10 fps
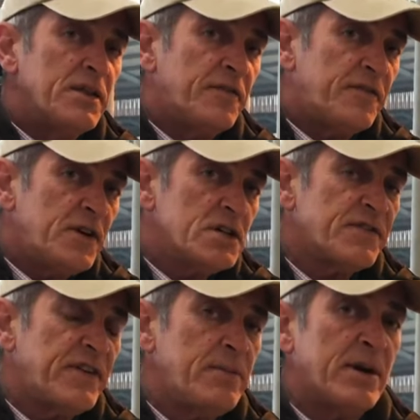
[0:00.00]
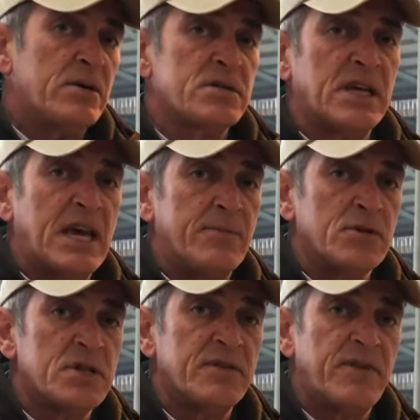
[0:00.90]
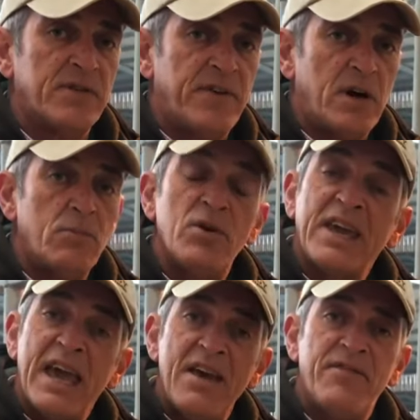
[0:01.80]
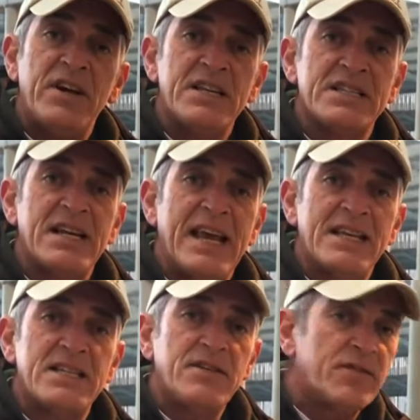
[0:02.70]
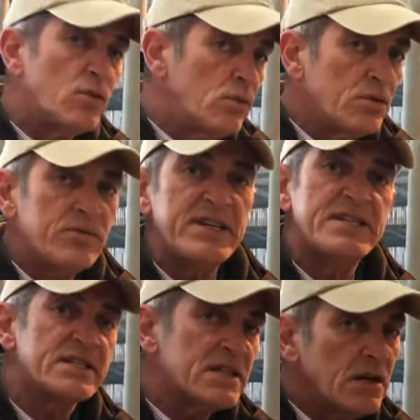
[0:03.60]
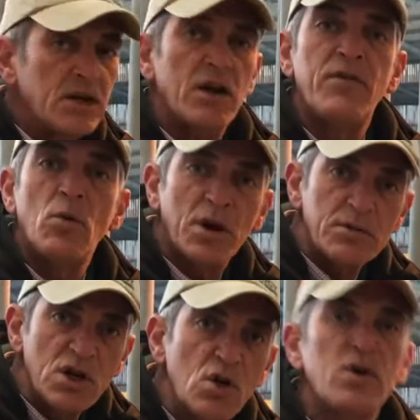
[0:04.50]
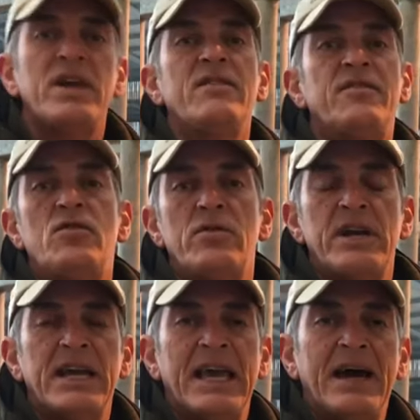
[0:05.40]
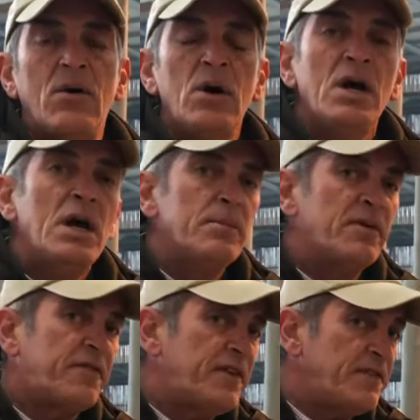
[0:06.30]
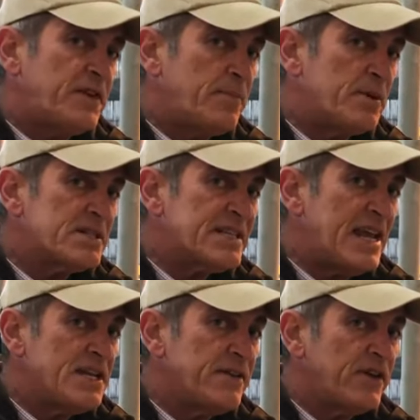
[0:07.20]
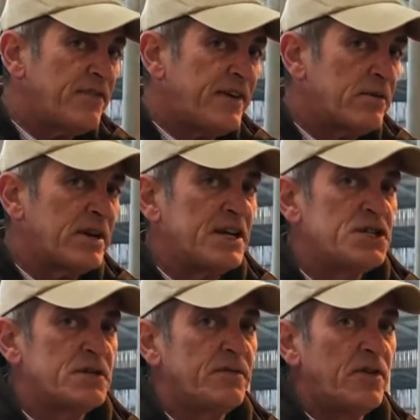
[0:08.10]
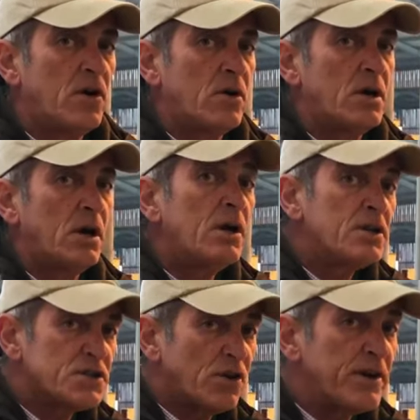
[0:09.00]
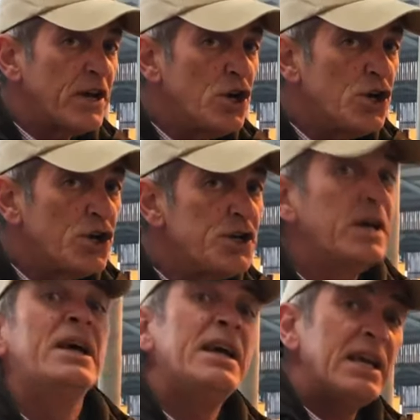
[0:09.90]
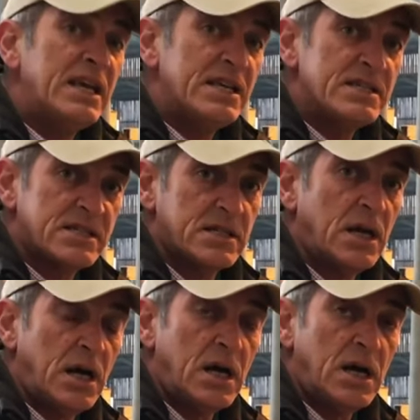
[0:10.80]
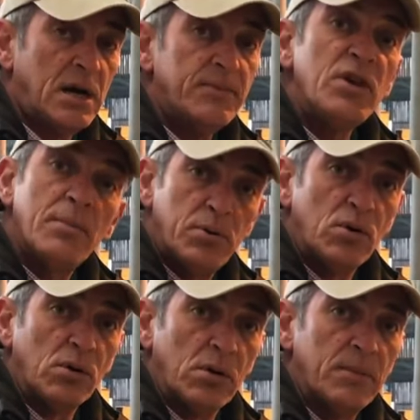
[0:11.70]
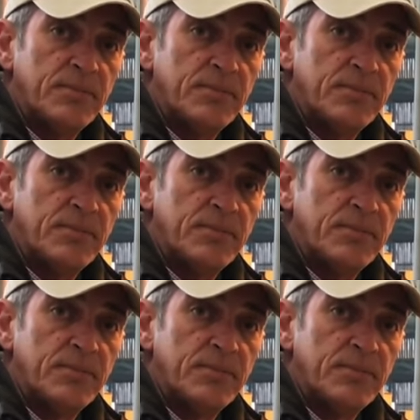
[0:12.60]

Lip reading: The first females that came onto the farm were carefully selected for all the reasons that, you know, for what I was looking for in a cow, but 50% of your foundation flock, sorry, herd, is your bull.